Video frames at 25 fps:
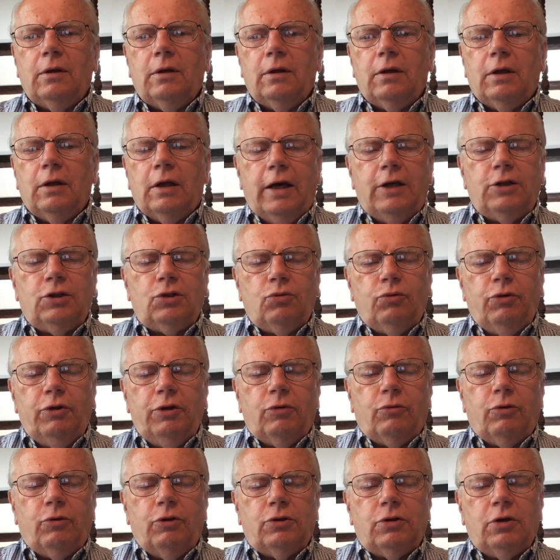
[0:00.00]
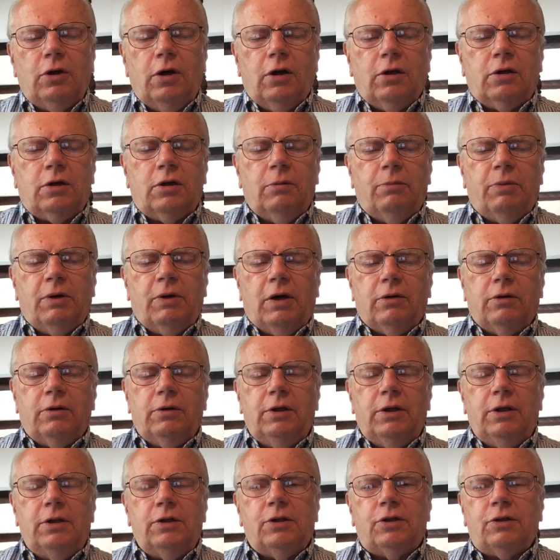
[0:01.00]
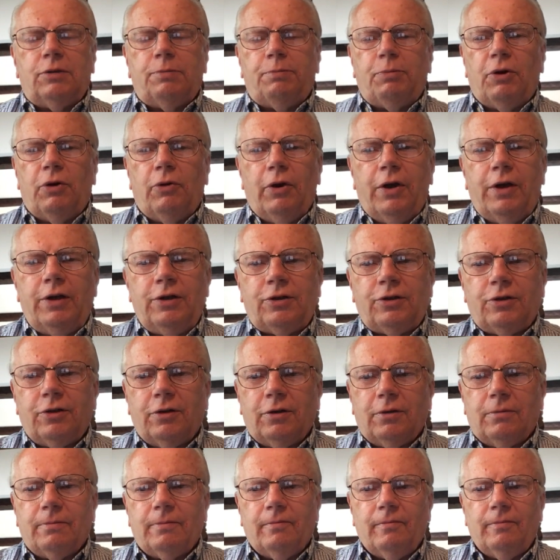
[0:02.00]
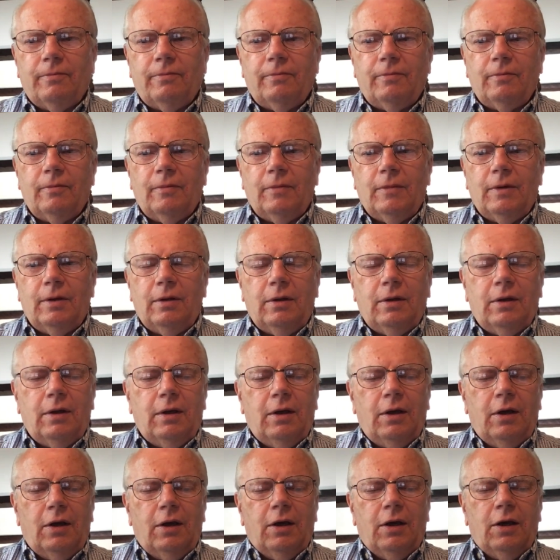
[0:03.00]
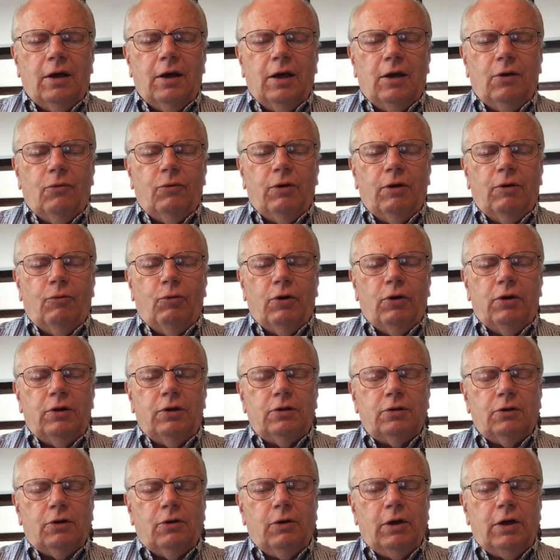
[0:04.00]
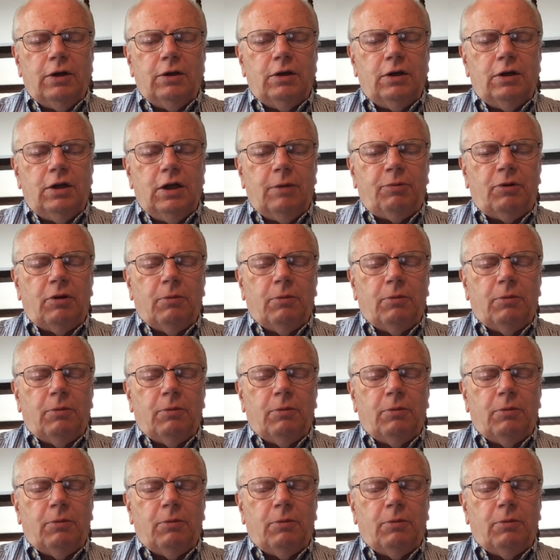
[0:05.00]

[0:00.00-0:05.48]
Last week we talked about inspiration, and we went into great depth